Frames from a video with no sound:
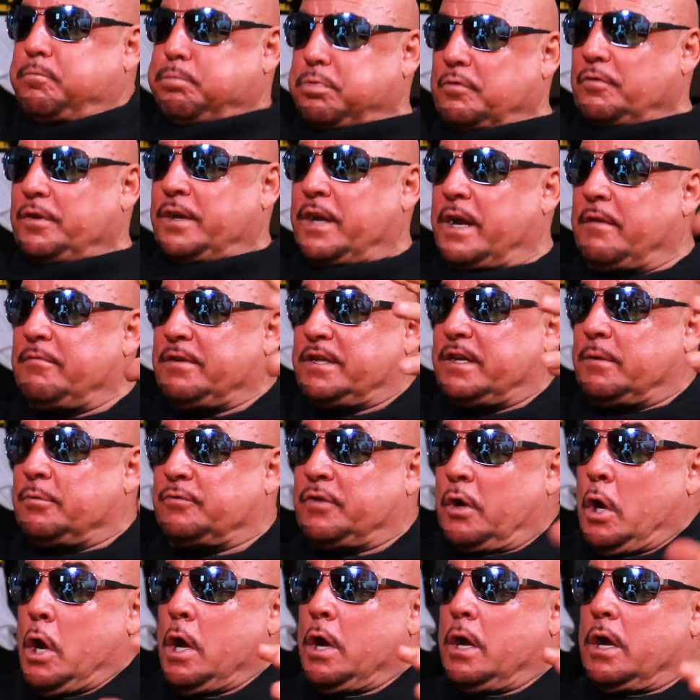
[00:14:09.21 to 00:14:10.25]
and everything was,
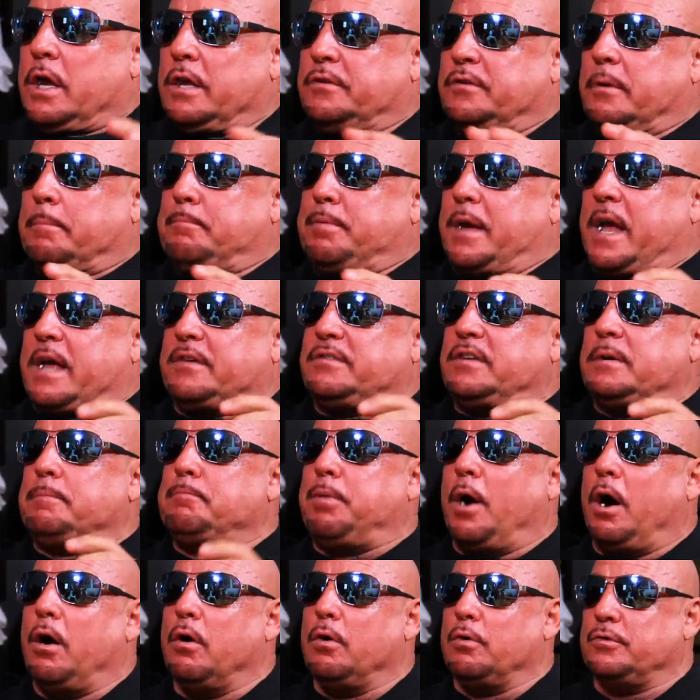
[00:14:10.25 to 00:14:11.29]
as he
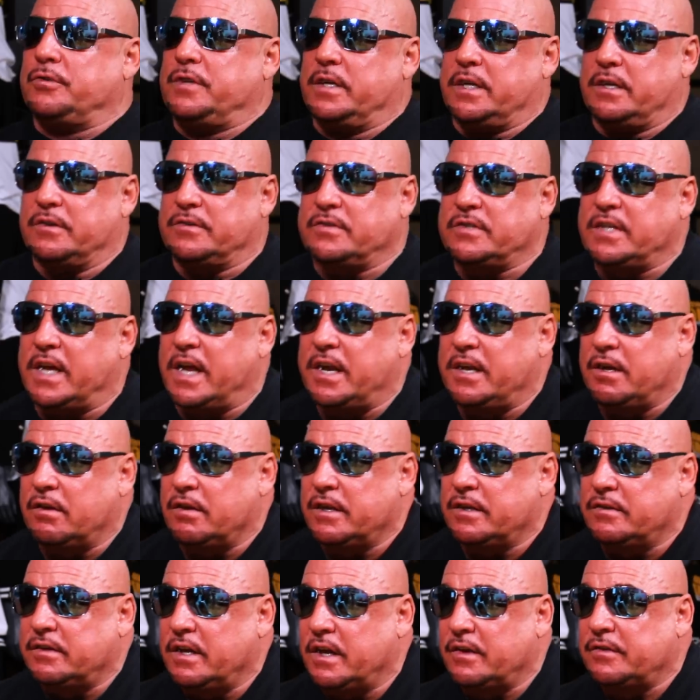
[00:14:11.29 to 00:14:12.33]
posed, he could stand here
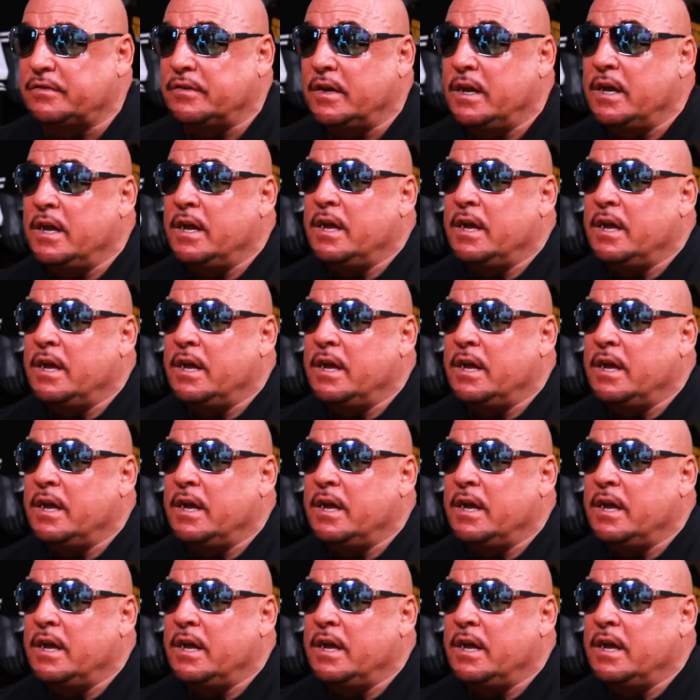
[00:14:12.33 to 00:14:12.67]
like this.